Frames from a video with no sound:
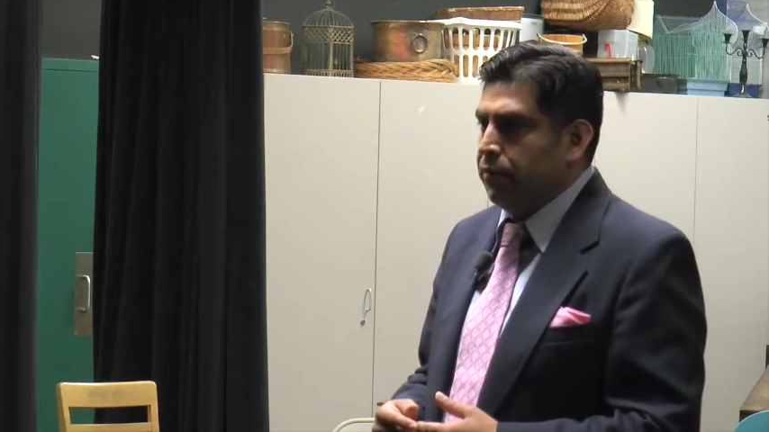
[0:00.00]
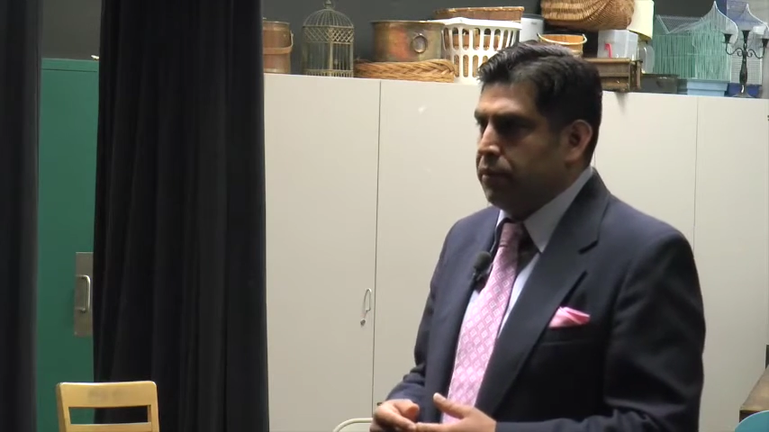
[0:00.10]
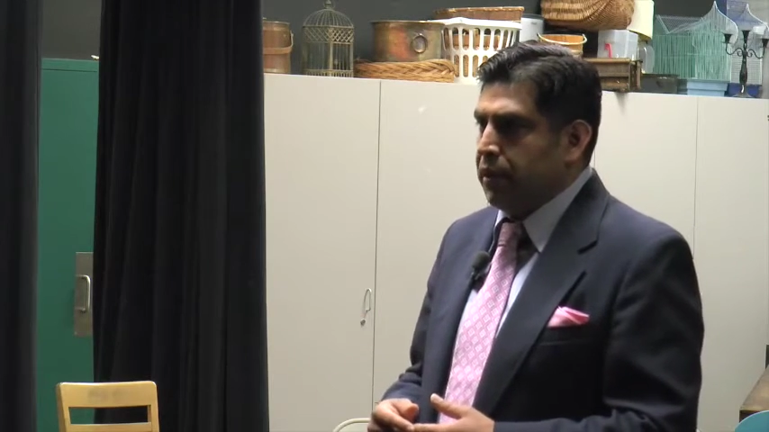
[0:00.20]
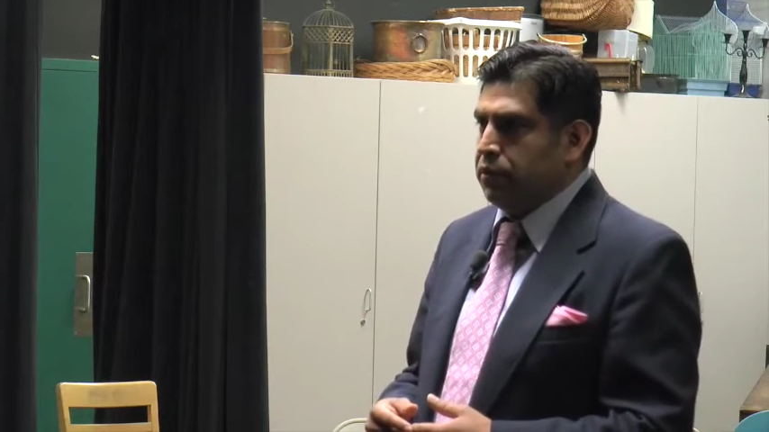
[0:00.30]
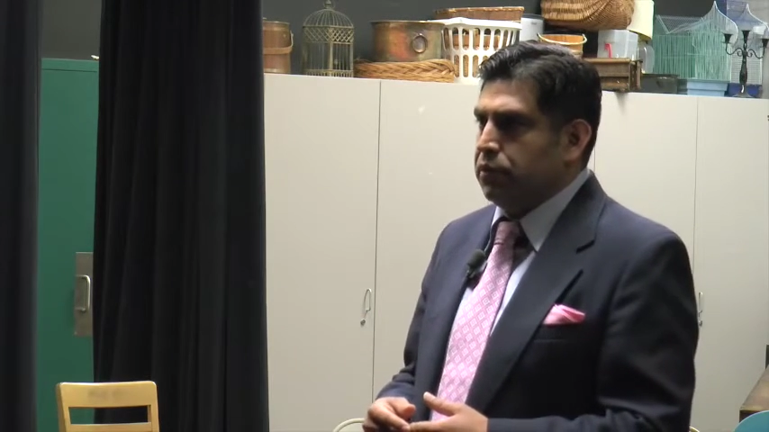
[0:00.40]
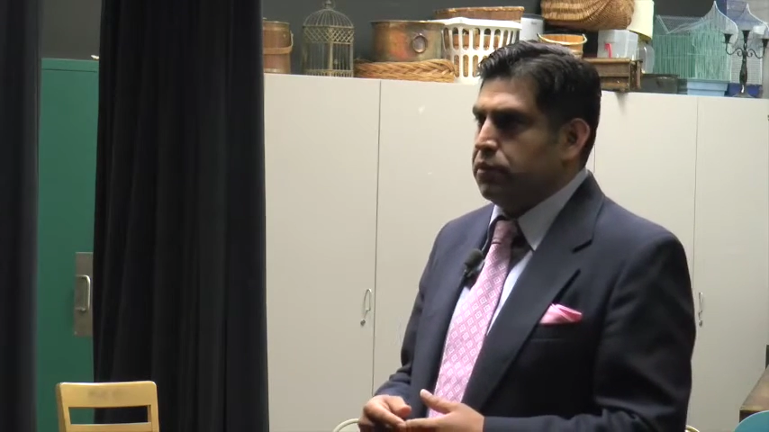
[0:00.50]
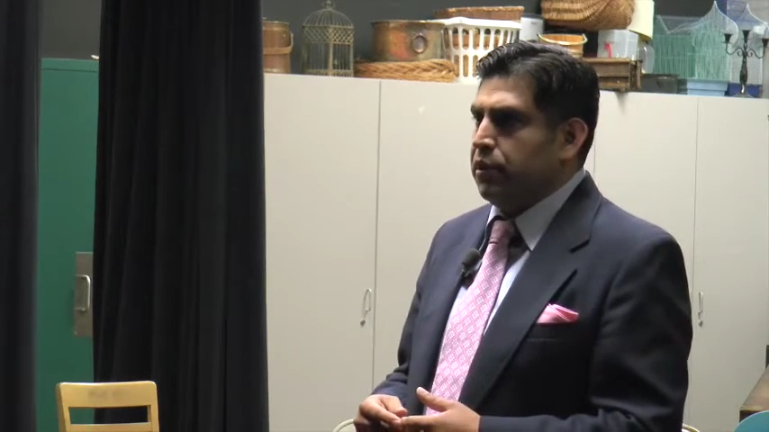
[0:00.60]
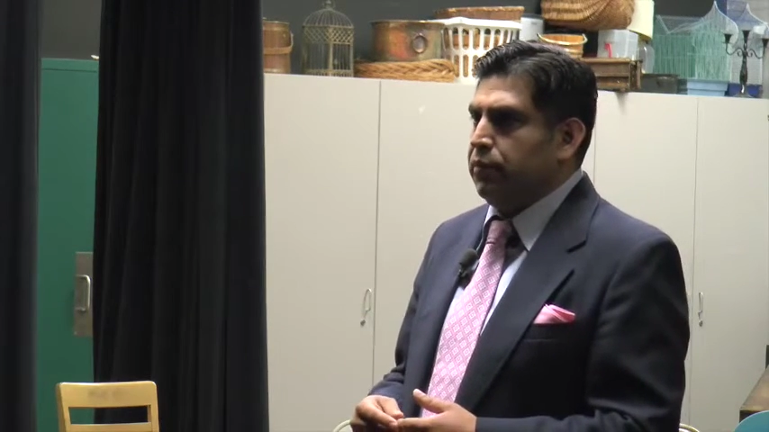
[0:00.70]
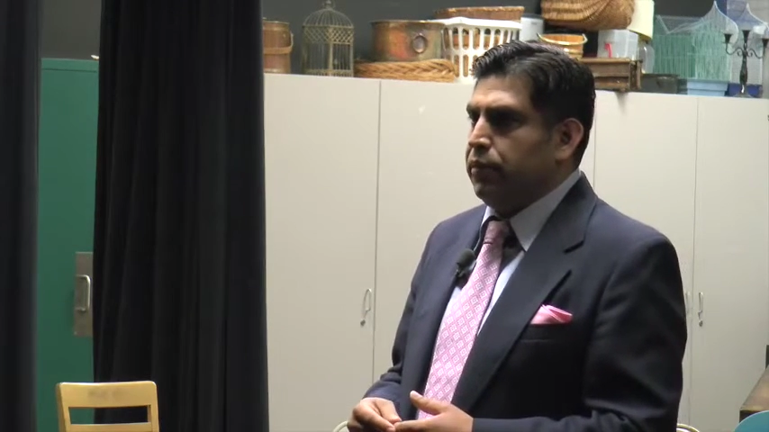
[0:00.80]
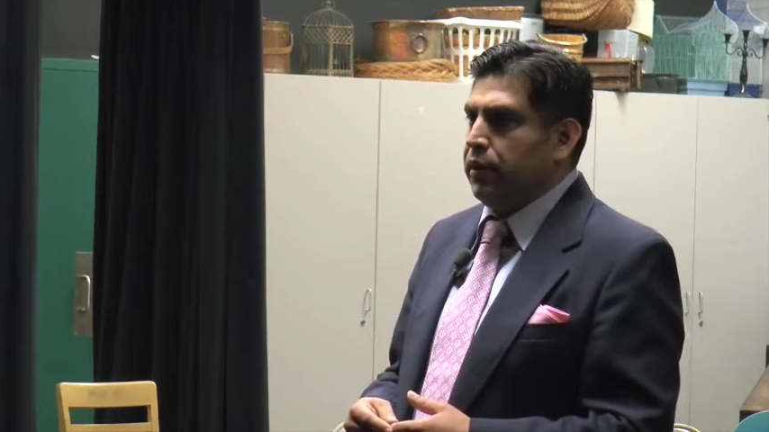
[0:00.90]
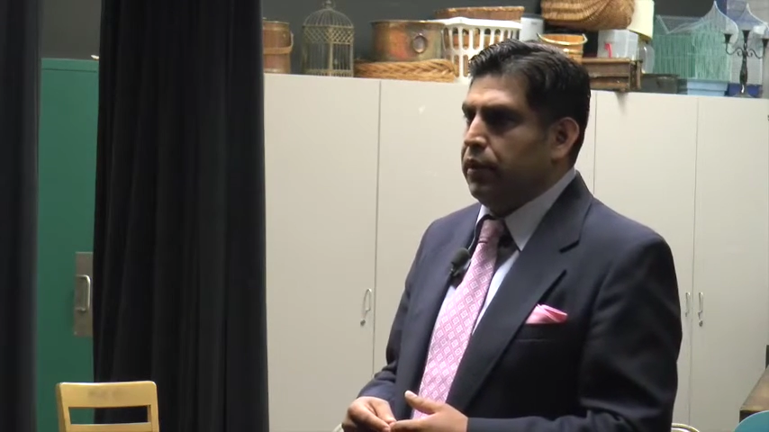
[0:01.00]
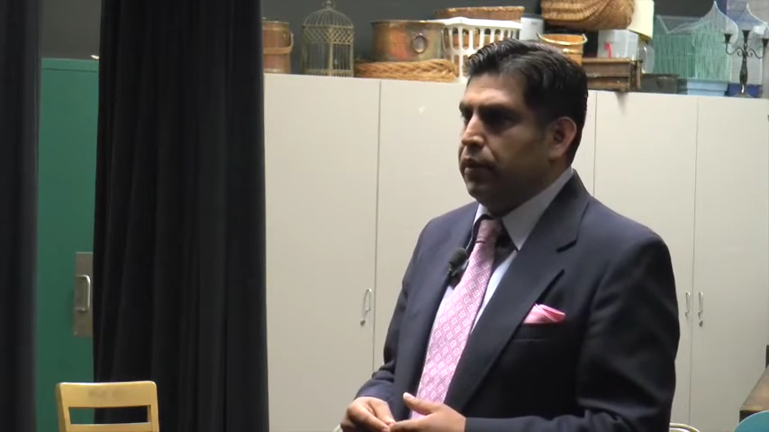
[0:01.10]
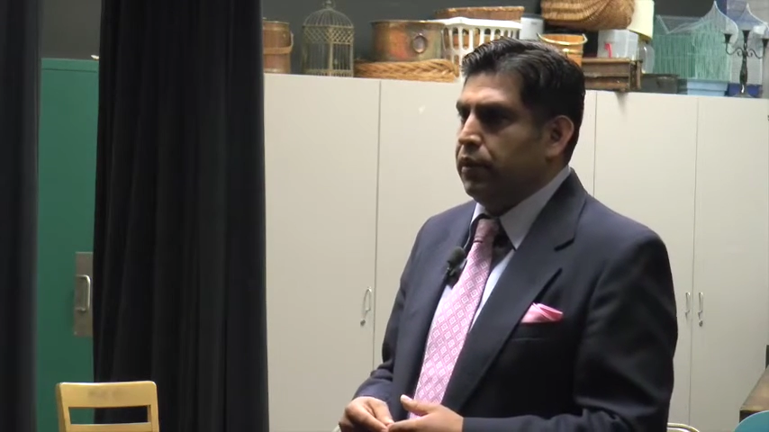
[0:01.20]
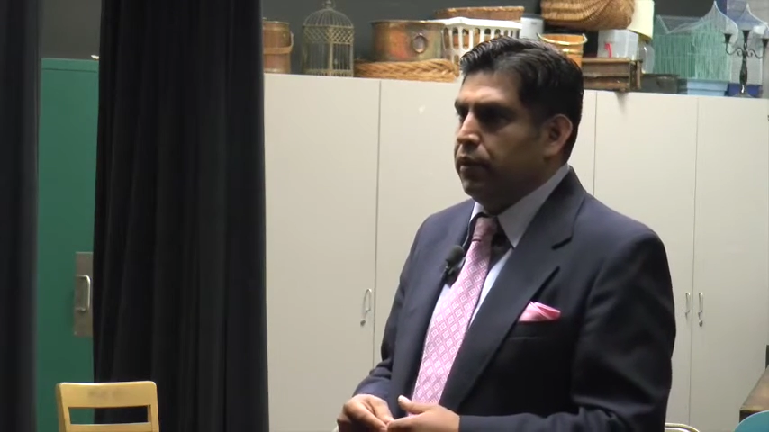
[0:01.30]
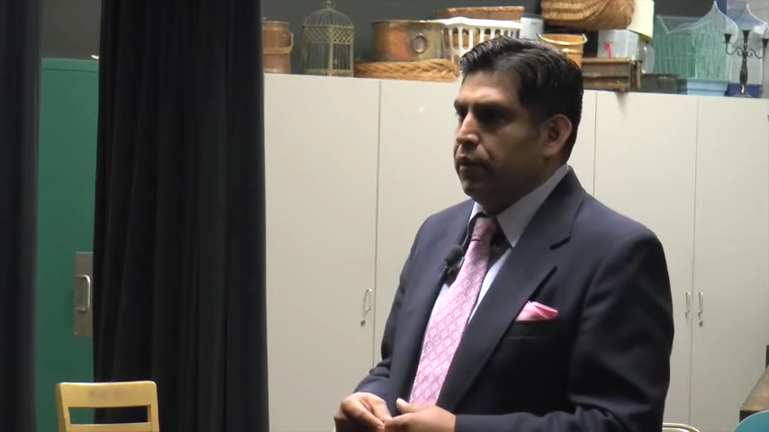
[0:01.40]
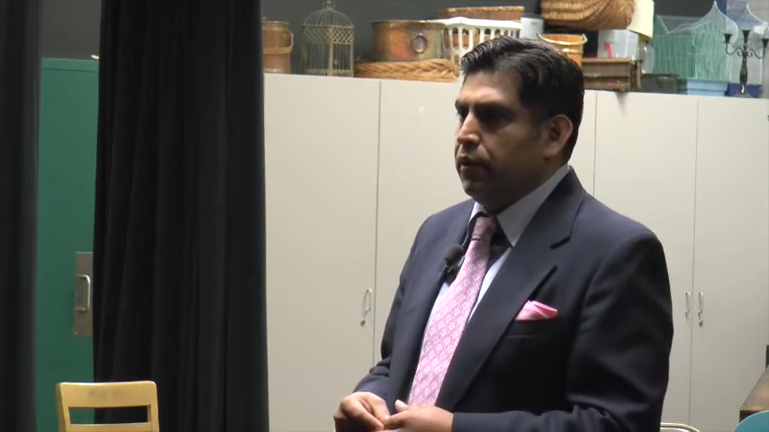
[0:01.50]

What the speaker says: The potential is going to be